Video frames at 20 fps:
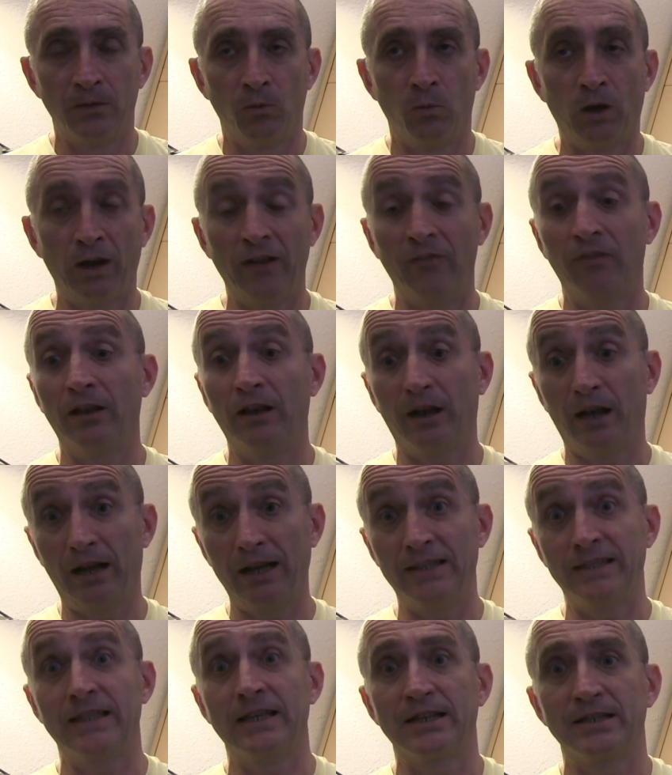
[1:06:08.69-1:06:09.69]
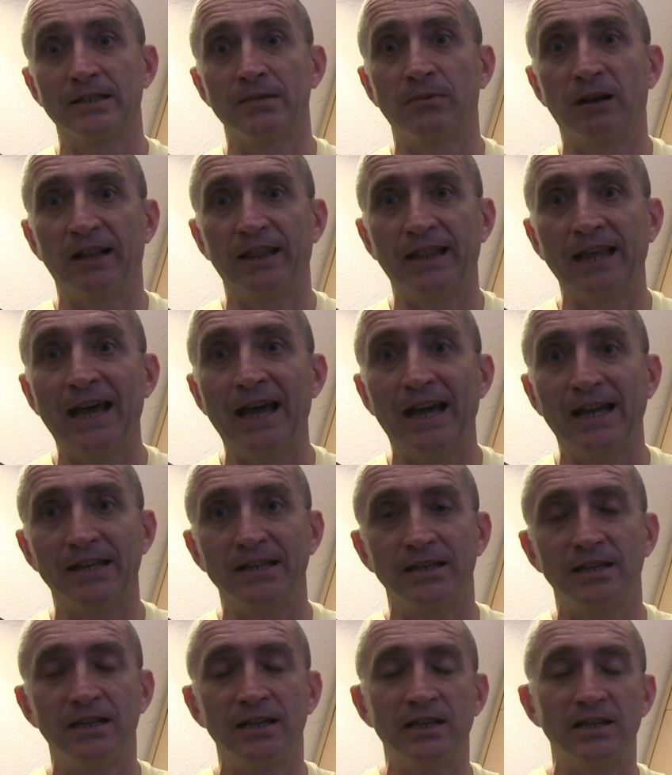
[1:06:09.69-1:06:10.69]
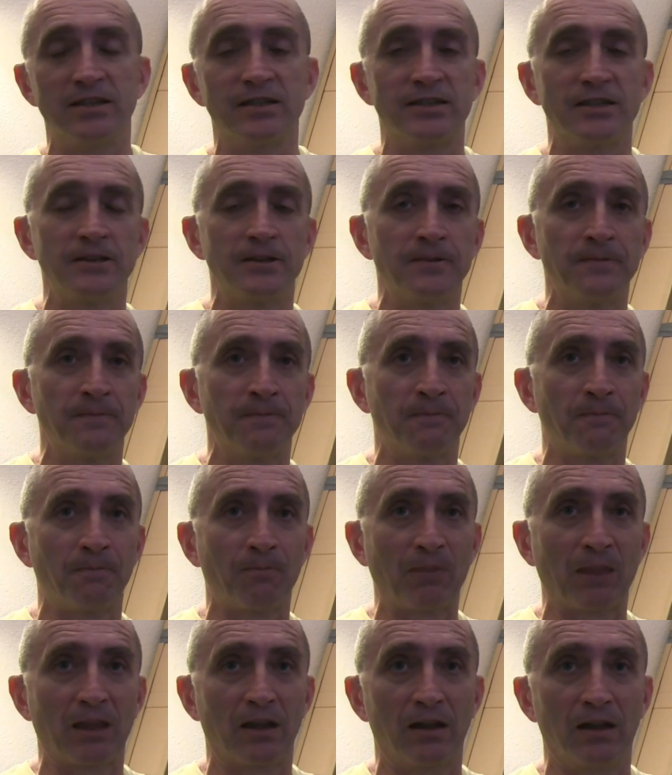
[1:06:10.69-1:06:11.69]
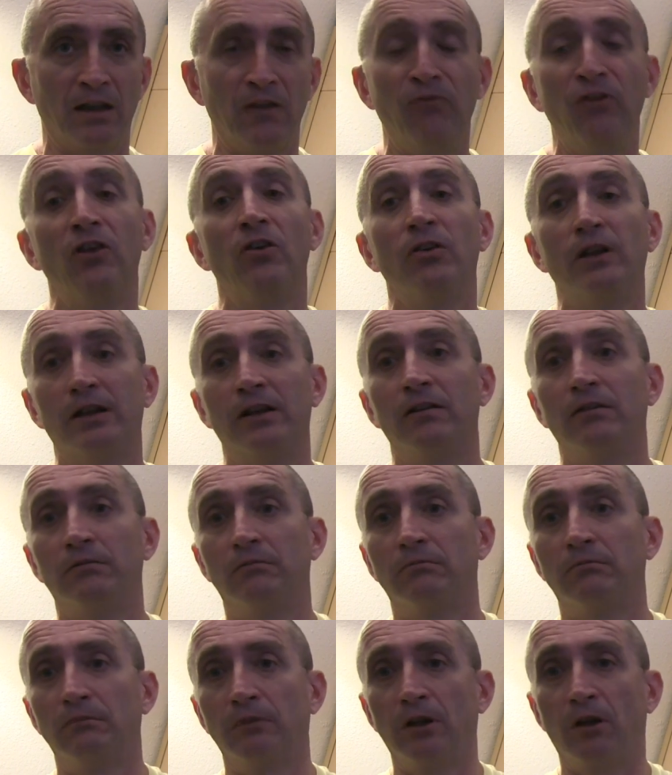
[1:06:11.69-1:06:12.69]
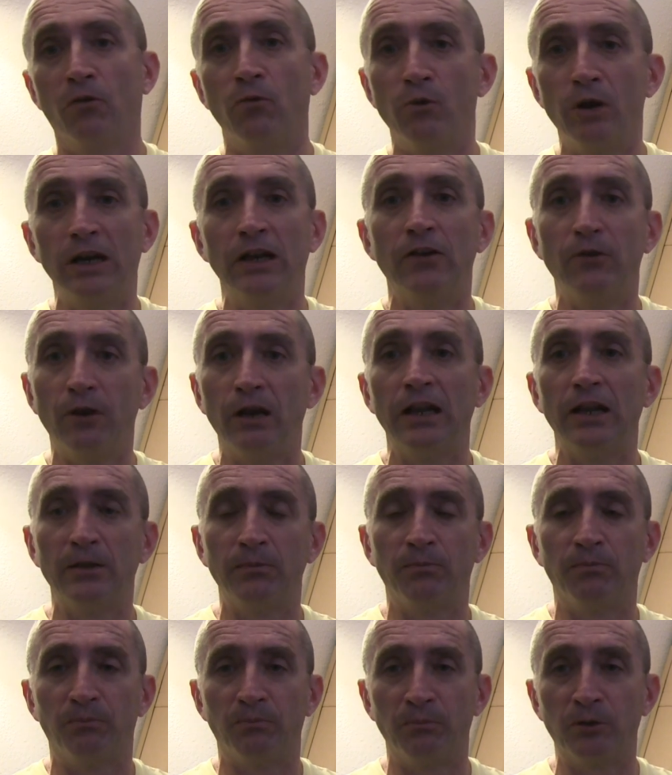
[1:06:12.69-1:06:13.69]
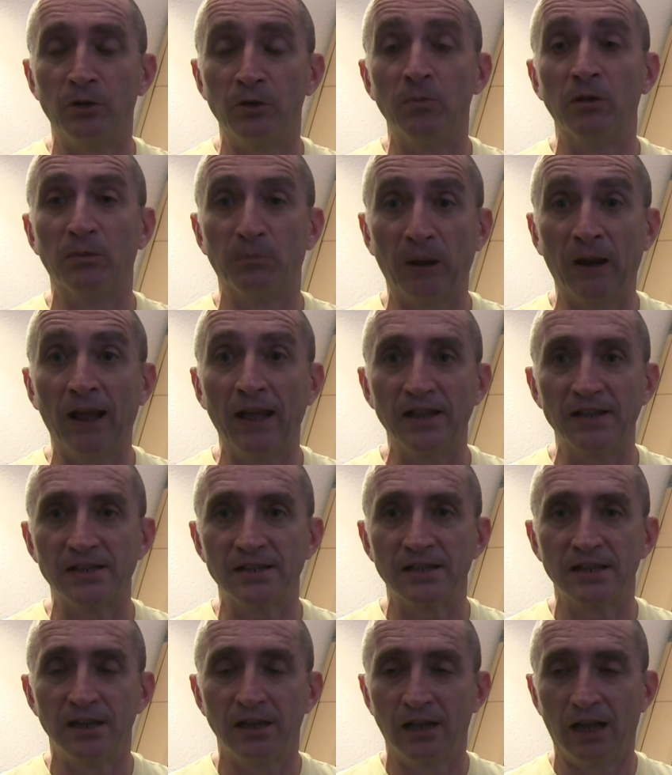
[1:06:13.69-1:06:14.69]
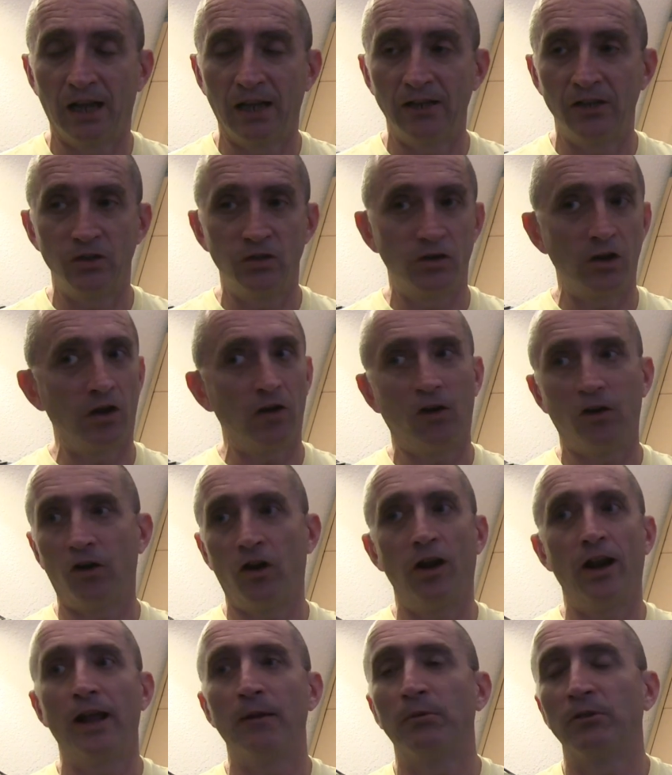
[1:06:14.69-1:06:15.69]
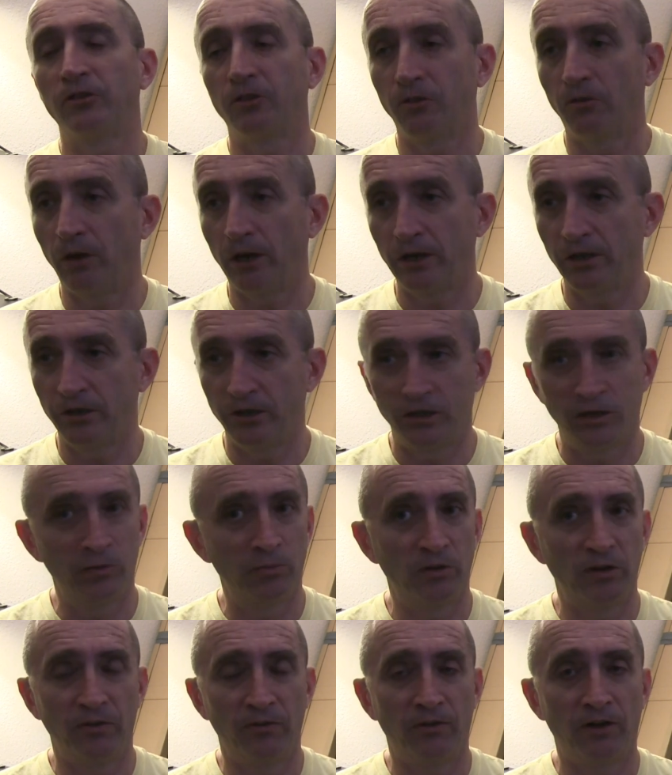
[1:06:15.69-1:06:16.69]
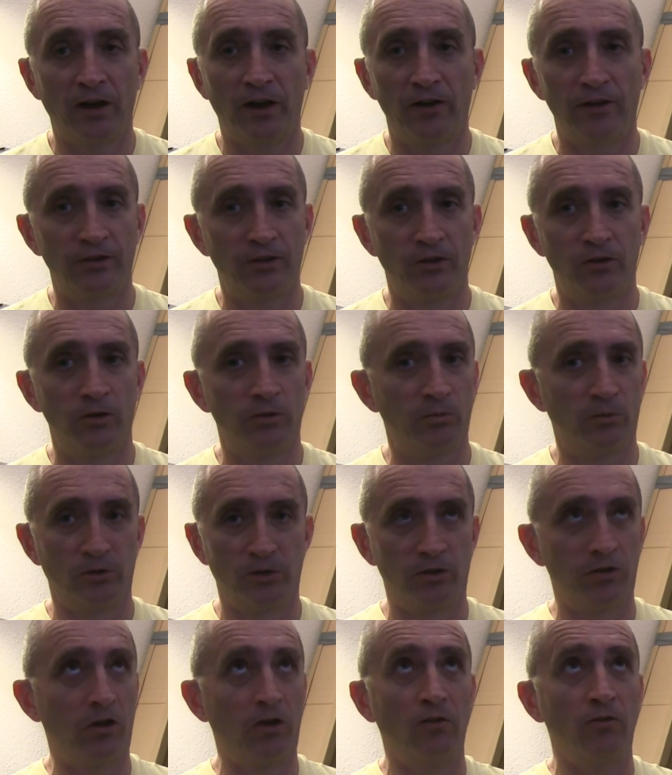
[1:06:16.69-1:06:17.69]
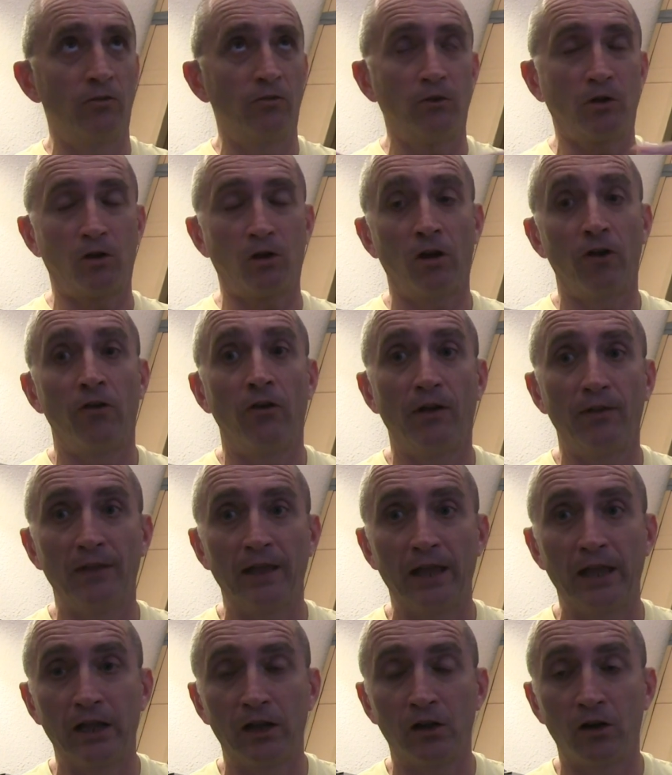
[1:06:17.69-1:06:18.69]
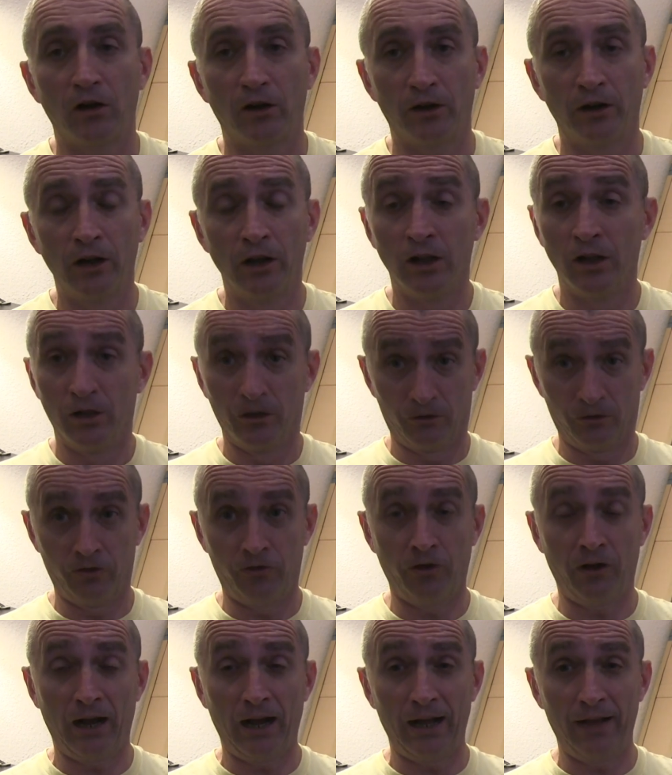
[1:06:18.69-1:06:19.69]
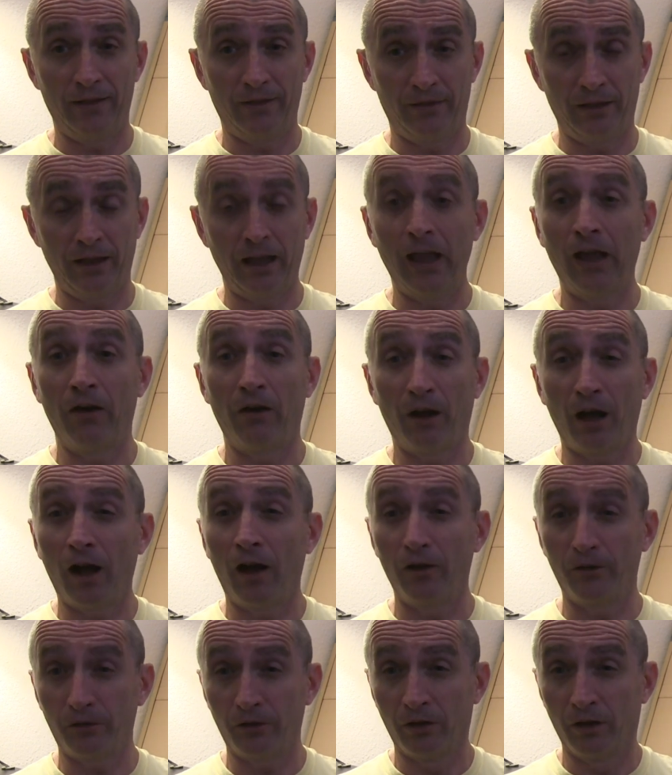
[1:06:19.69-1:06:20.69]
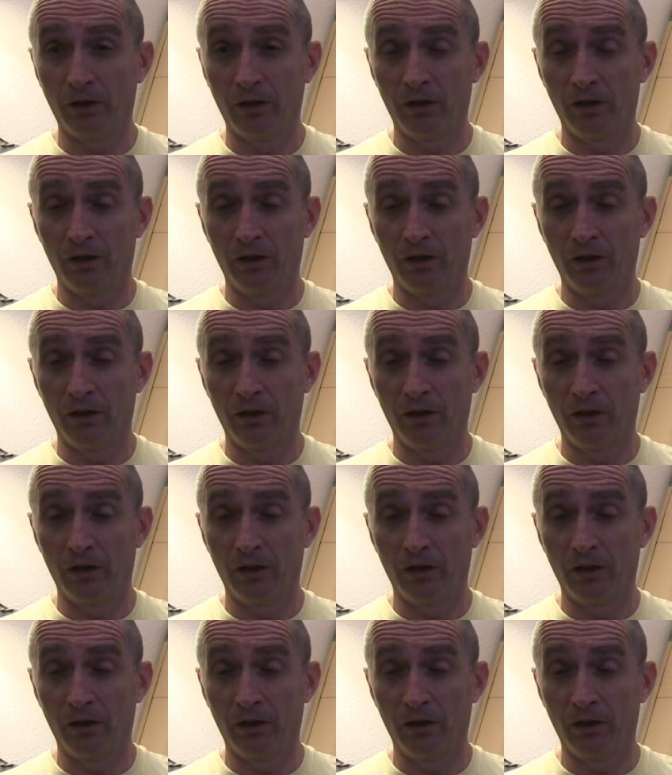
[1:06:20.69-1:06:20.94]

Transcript: One of the nice things about that is, if you're in a really really humid place and you don't are not able to run a dehumidifier in the room, or you don't or can't run the aircon to dry the air out,